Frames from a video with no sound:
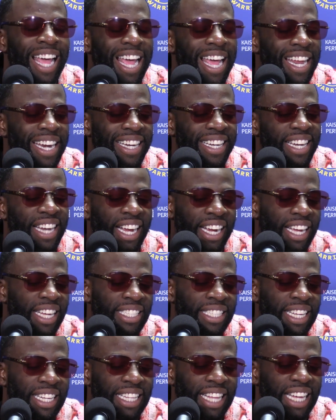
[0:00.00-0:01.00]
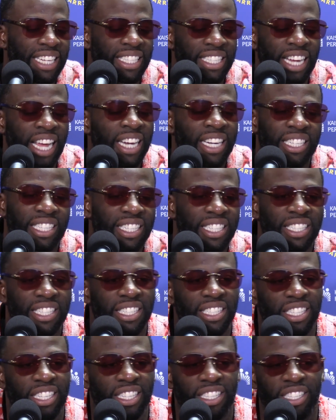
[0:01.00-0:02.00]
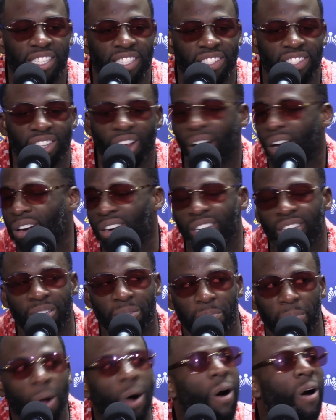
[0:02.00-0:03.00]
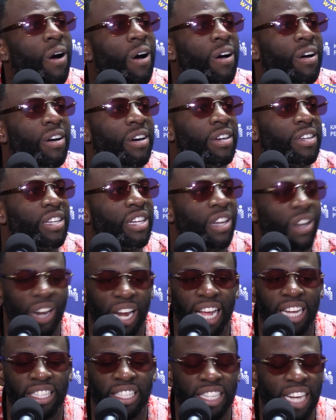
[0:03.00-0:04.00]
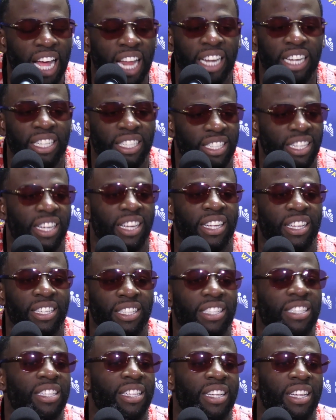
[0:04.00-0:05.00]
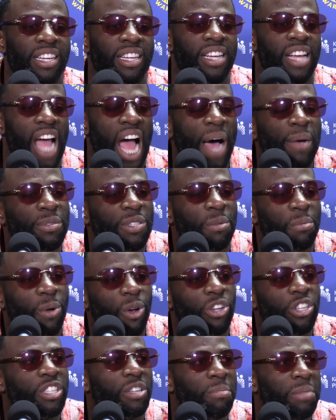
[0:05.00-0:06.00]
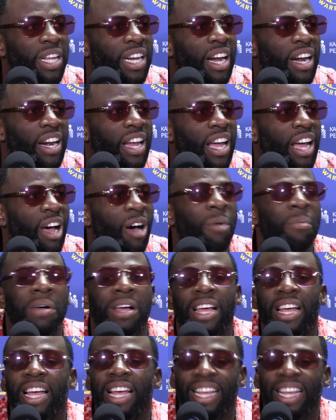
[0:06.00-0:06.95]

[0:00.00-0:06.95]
And like I said, that challenge isn't just guarding the ball. You know, that challenge is, I'm supposed to be there to help.